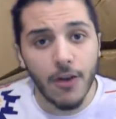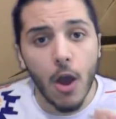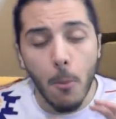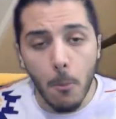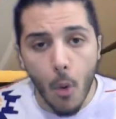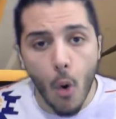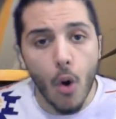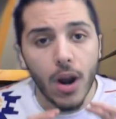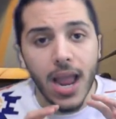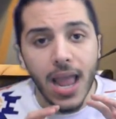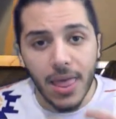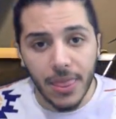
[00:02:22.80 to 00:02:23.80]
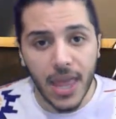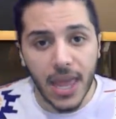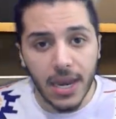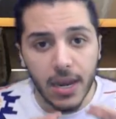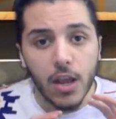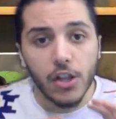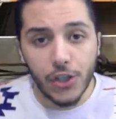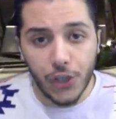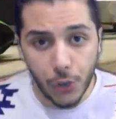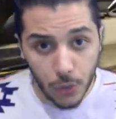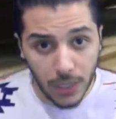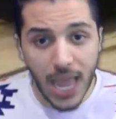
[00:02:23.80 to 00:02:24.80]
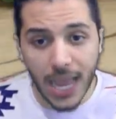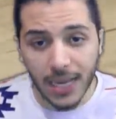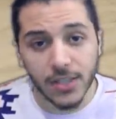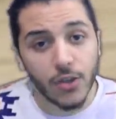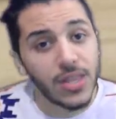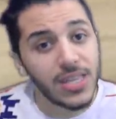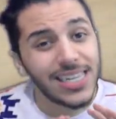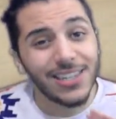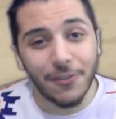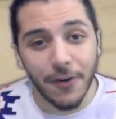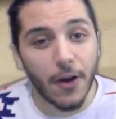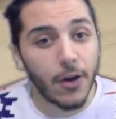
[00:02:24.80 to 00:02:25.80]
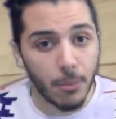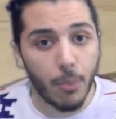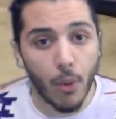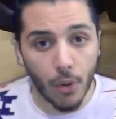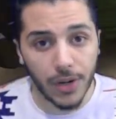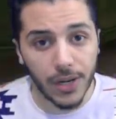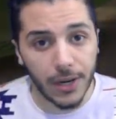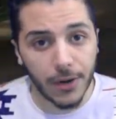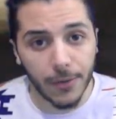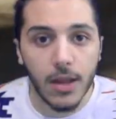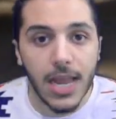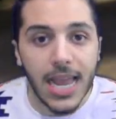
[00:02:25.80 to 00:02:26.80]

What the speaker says: more than 2 legs. So this is very important here.